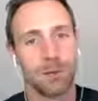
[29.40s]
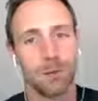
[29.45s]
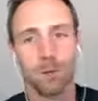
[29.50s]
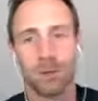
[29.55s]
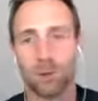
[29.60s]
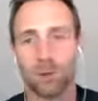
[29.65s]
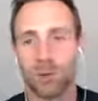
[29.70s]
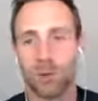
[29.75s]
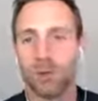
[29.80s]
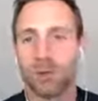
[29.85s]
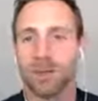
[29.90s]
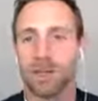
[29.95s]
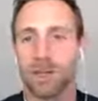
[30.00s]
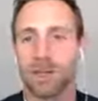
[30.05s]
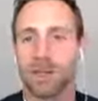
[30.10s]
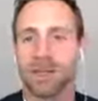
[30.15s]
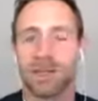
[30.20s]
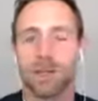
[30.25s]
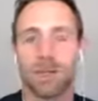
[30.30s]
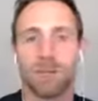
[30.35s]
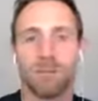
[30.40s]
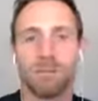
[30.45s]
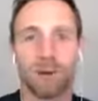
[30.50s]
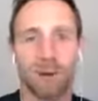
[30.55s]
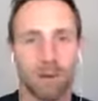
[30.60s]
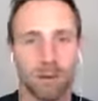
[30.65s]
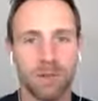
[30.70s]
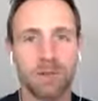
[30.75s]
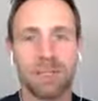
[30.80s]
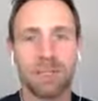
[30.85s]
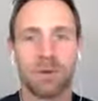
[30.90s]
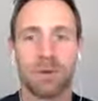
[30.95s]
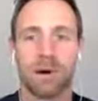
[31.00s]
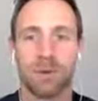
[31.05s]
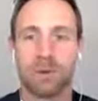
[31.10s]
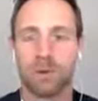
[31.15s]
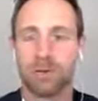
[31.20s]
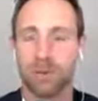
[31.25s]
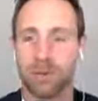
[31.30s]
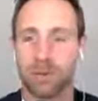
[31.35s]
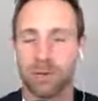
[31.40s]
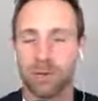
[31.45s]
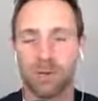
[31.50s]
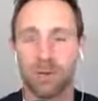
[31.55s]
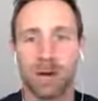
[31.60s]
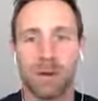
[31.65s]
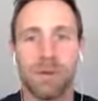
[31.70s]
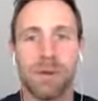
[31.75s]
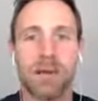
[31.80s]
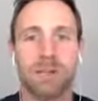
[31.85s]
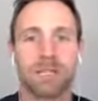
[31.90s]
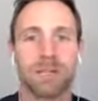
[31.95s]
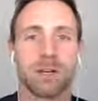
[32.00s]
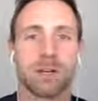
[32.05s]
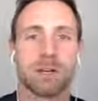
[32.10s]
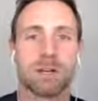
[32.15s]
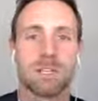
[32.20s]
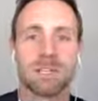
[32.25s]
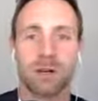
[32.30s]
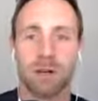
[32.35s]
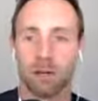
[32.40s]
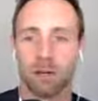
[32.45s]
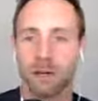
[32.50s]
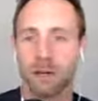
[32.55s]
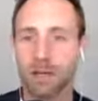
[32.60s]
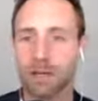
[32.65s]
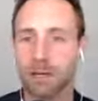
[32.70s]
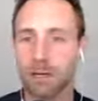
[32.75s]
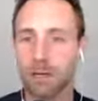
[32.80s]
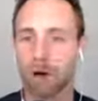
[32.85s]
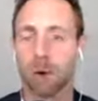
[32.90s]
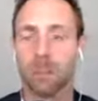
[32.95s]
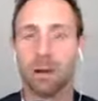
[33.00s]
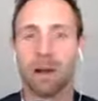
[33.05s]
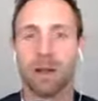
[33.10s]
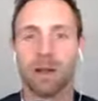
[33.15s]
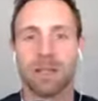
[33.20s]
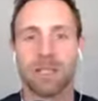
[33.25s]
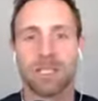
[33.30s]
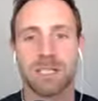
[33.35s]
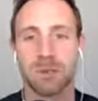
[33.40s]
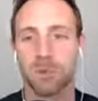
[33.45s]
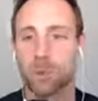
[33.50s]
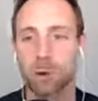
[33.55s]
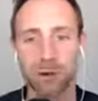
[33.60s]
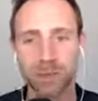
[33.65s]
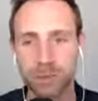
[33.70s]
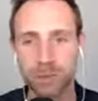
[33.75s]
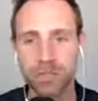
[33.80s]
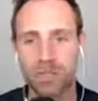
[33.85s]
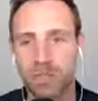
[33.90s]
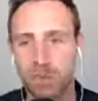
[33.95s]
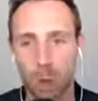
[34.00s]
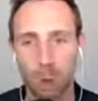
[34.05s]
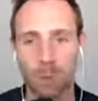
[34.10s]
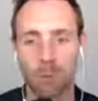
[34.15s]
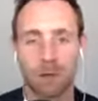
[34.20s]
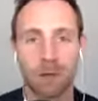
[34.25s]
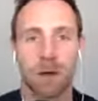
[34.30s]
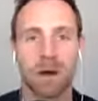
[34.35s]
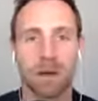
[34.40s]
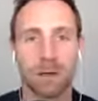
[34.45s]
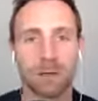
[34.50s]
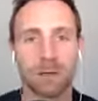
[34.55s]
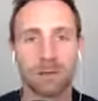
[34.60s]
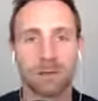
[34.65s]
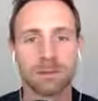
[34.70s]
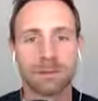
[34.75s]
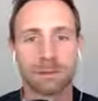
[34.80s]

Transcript: Whew. But first of all, the junior grandmaster himself in the co-pilot seat, where you so belong.